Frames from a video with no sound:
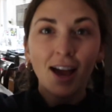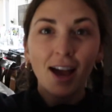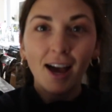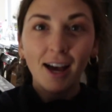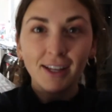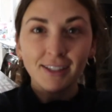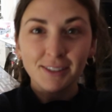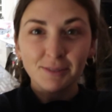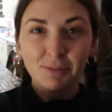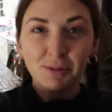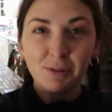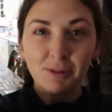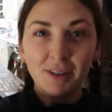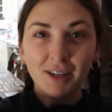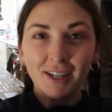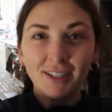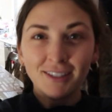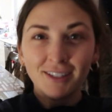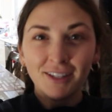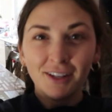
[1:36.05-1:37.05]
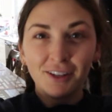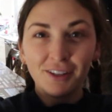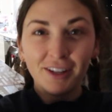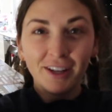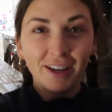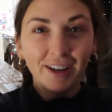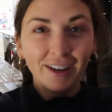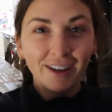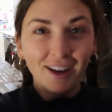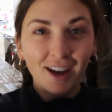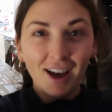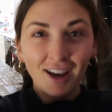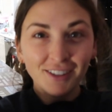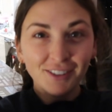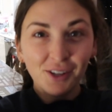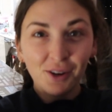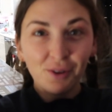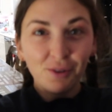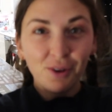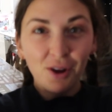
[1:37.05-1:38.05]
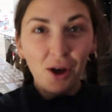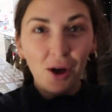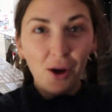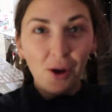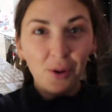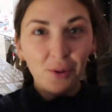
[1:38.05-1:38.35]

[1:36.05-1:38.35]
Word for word: Ask me what I did all day. I don't know.